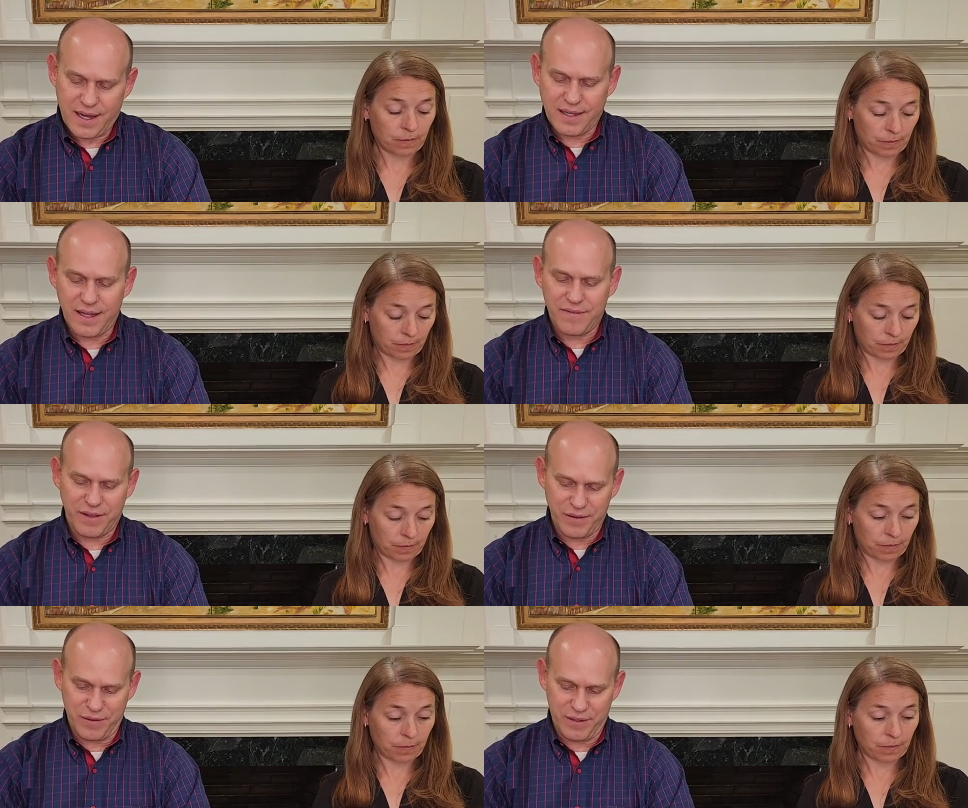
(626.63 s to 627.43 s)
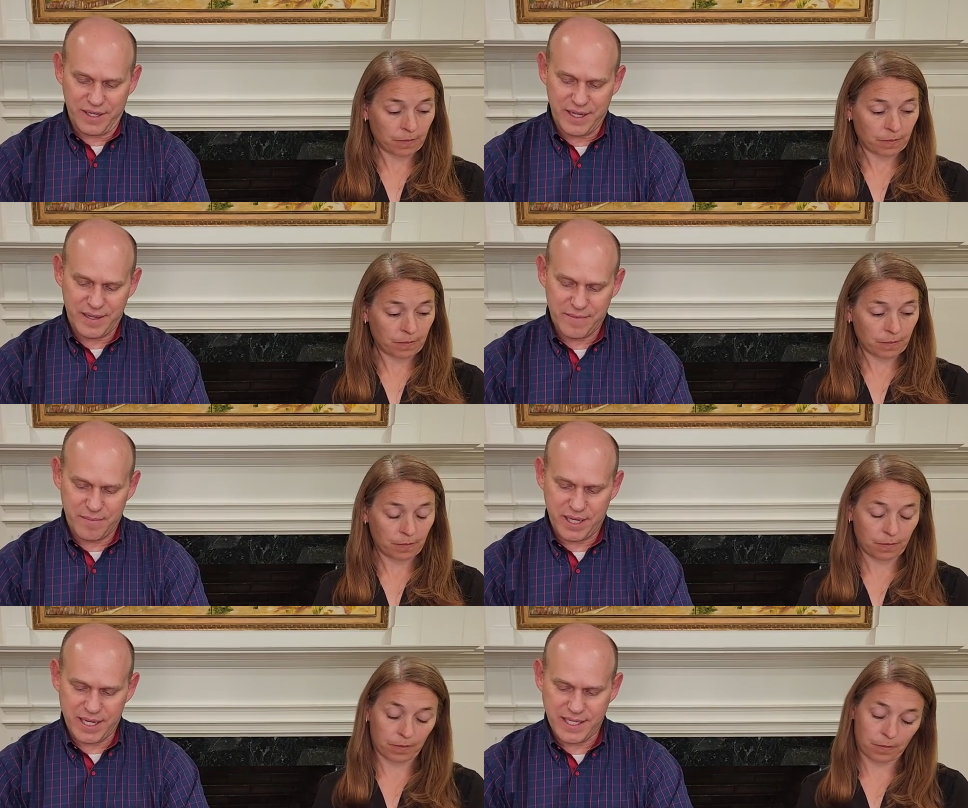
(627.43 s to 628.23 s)
Speaker 1: I love the Lord
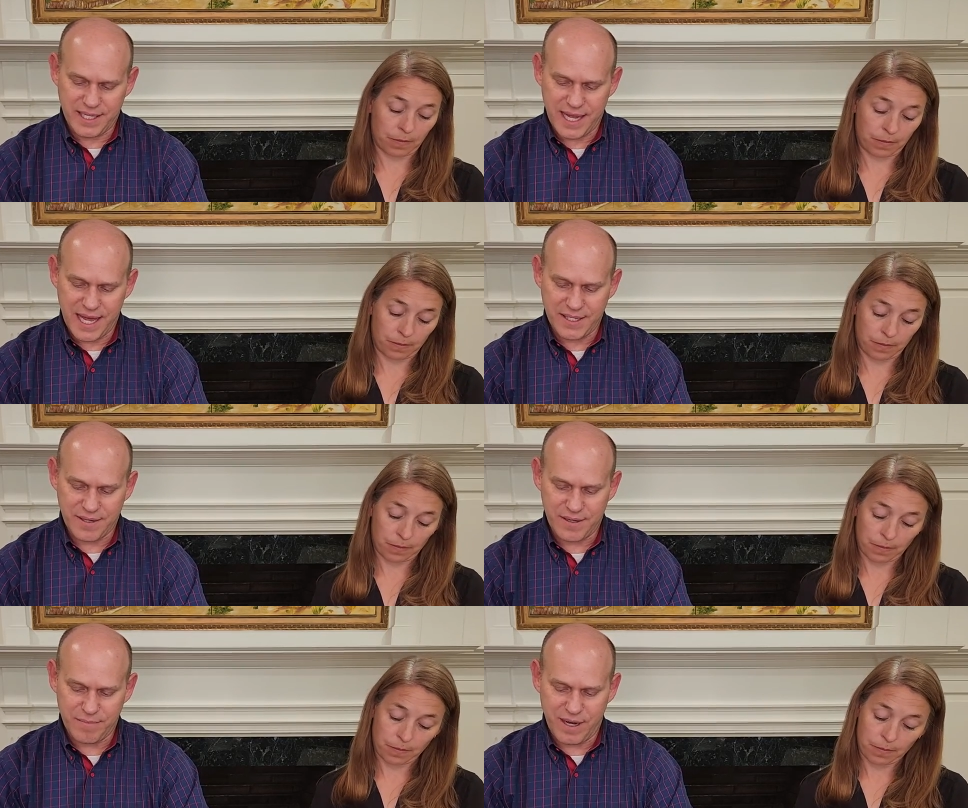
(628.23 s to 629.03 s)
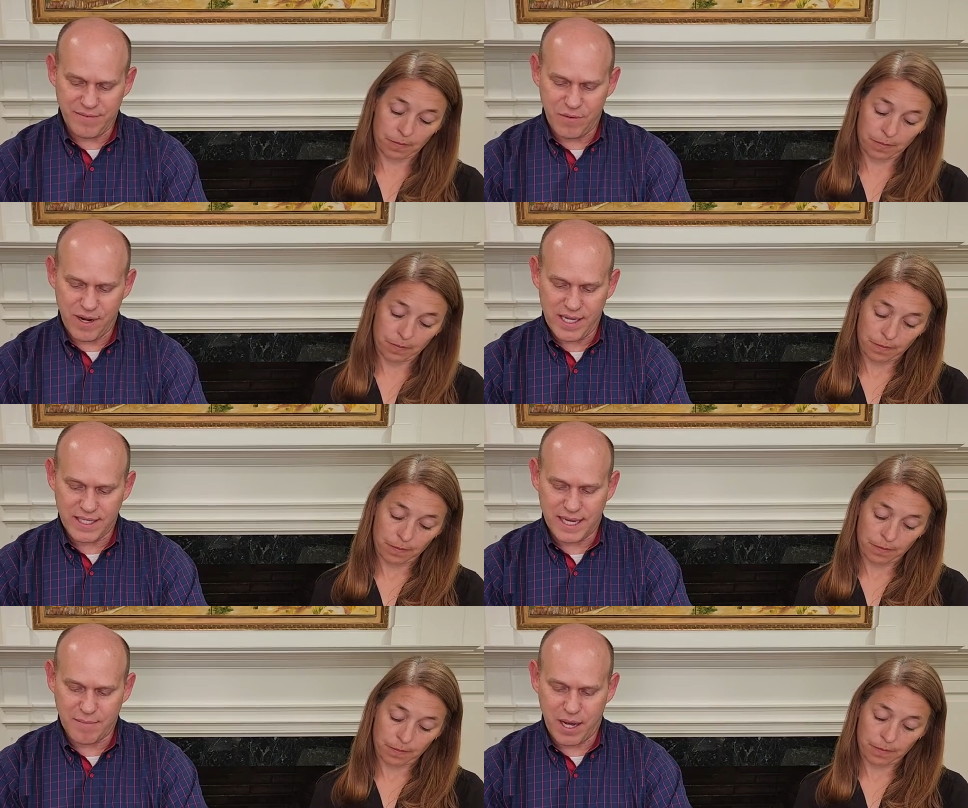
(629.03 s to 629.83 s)
because he has heard my
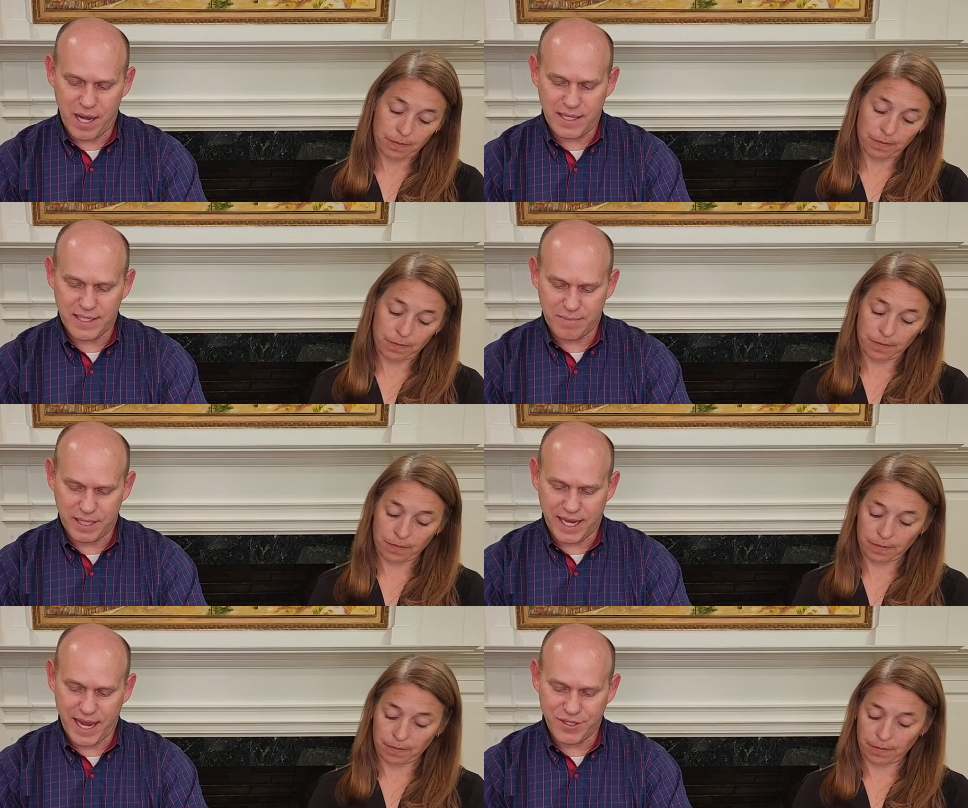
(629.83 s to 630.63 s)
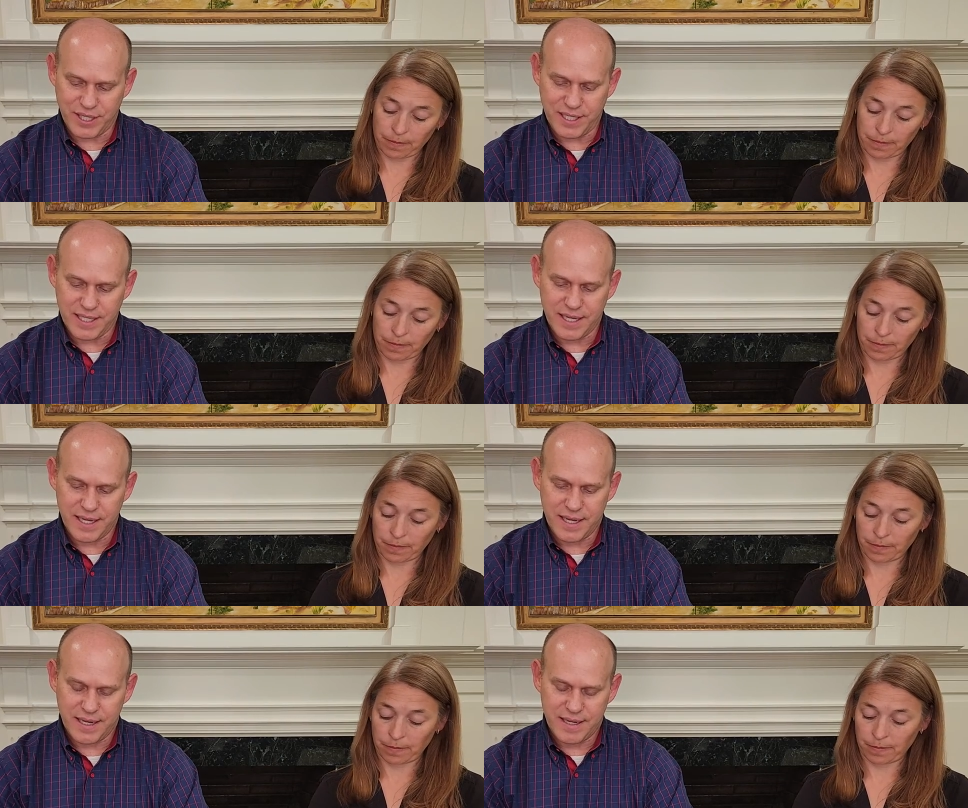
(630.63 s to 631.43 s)
voice and my
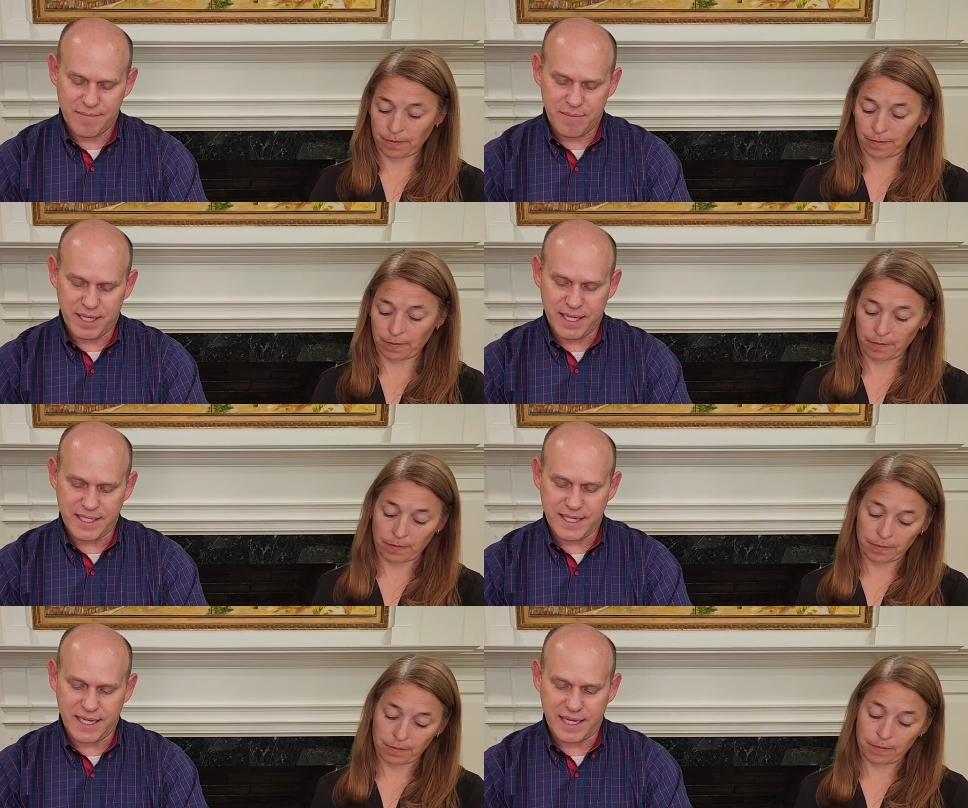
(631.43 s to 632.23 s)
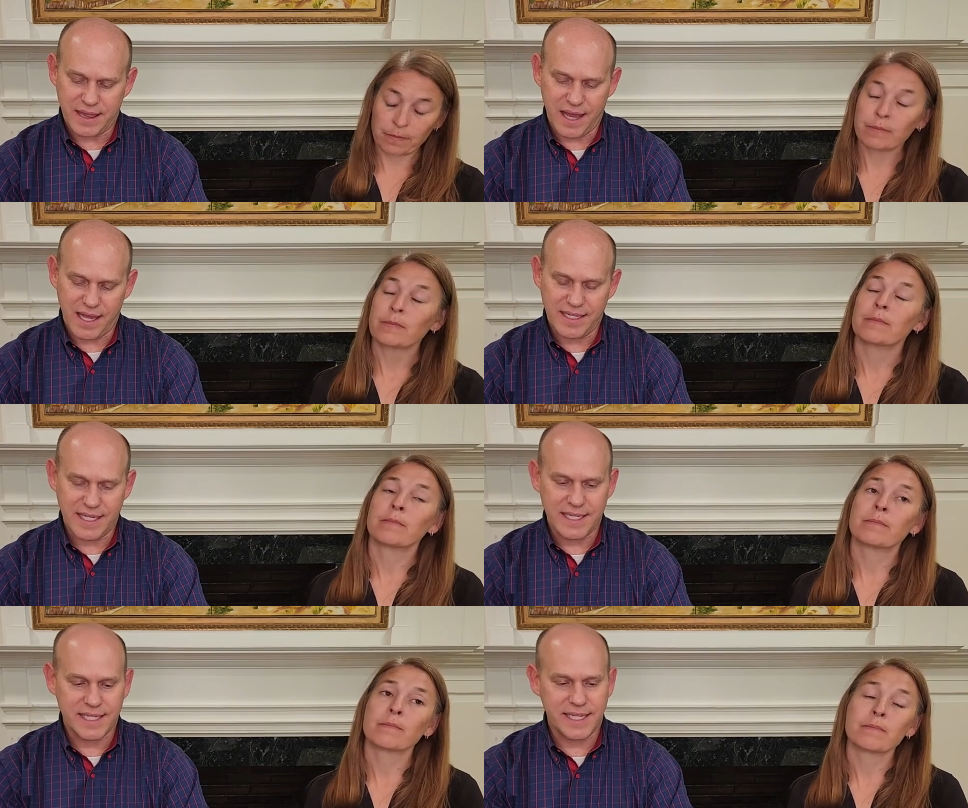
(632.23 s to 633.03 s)
supplications. Because he inclined
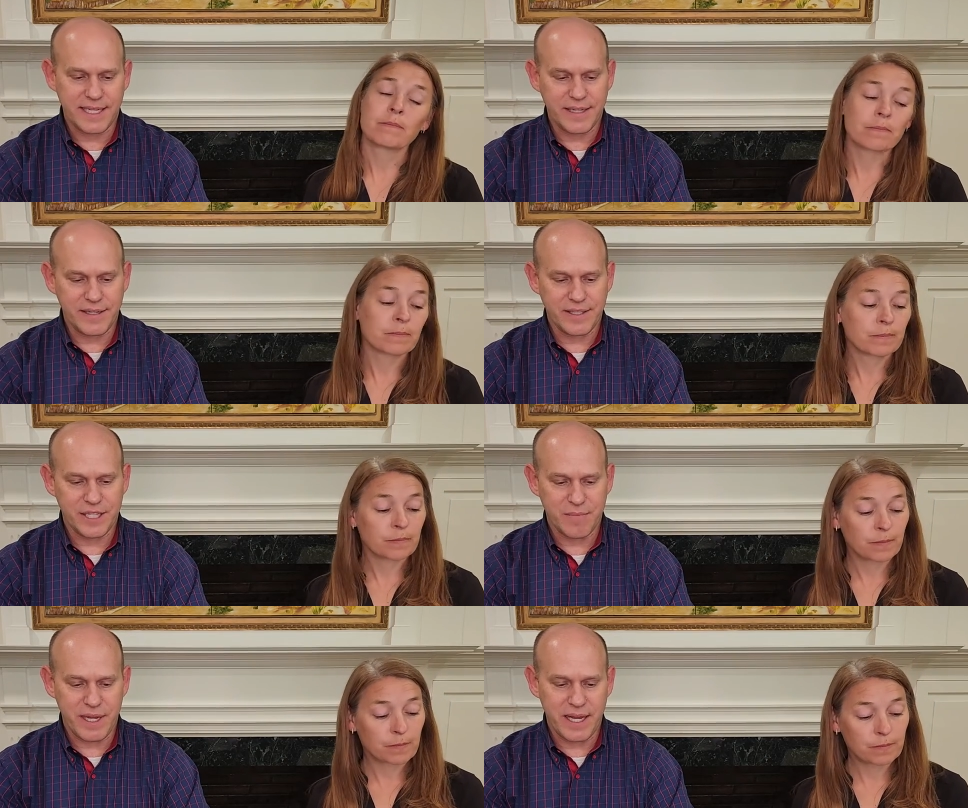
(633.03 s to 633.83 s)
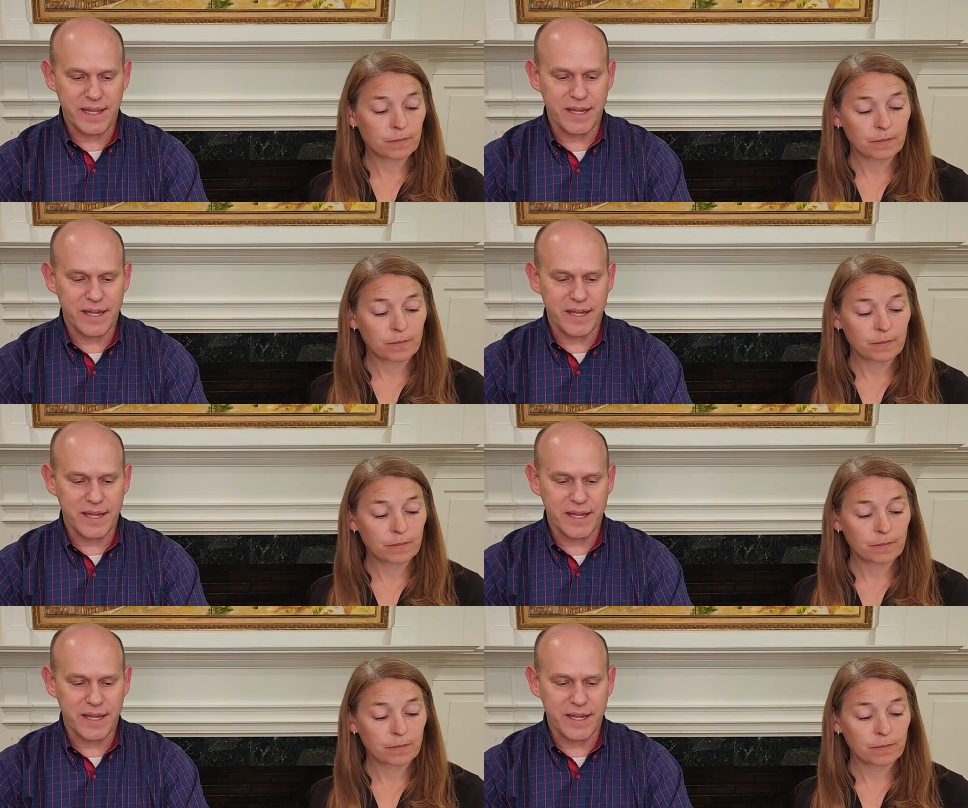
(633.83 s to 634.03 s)
his ear to me,